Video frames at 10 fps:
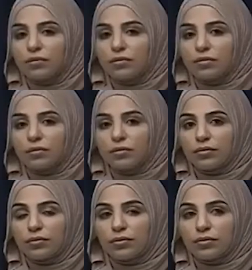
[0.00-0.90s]

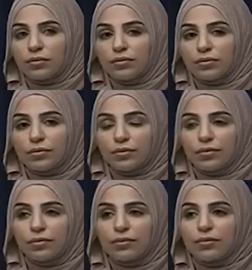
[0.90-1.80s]

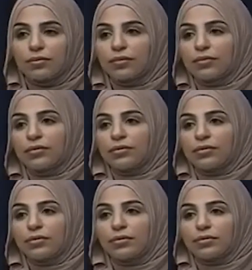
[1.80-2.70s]

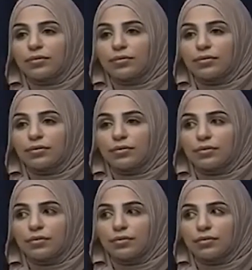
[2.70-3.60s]

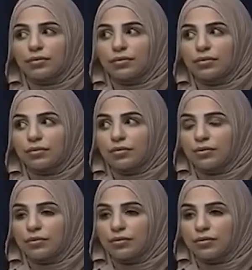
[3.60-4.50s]

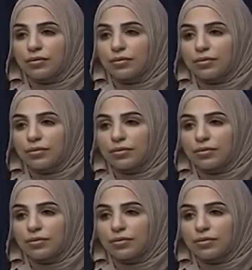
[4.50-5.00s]
[no speech]